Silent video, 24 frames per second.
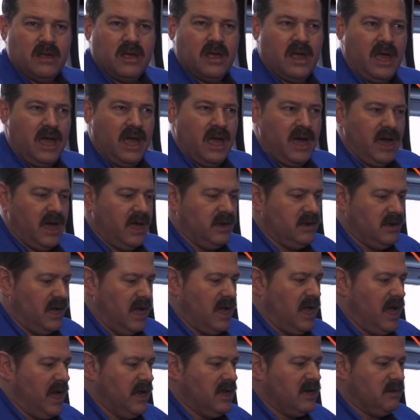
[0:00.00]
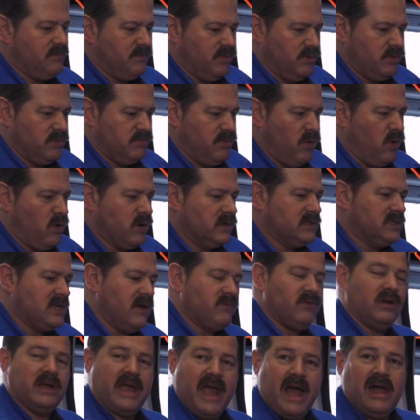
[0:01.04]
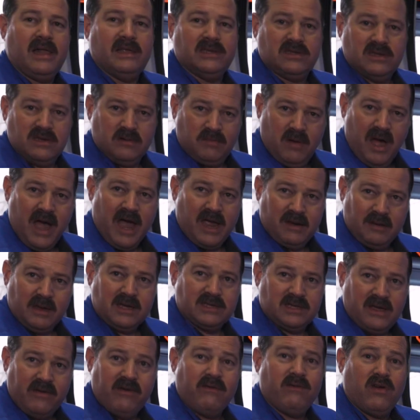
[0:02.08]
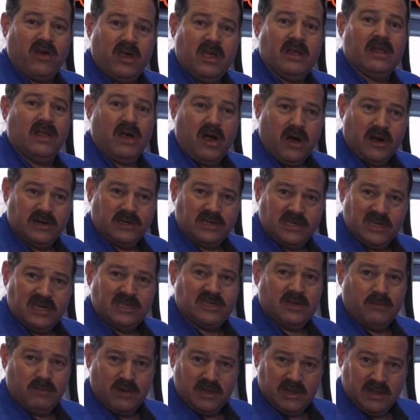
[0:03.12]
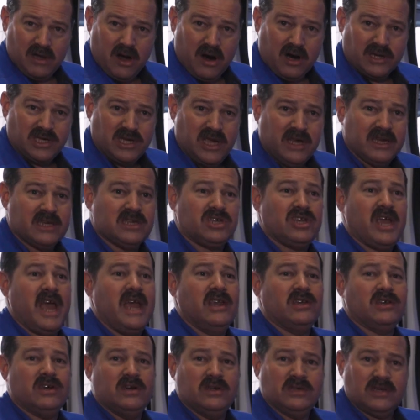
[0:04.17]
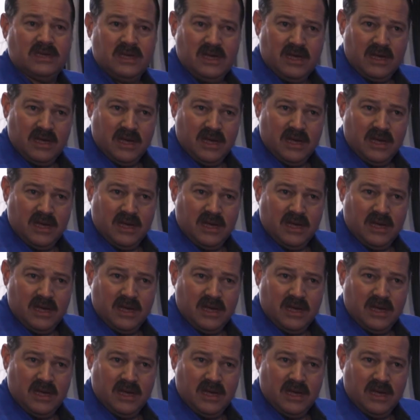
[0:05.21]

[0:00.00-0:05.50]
And I'm going to pour several gallons into mine because I have a very large system with large heat exchangers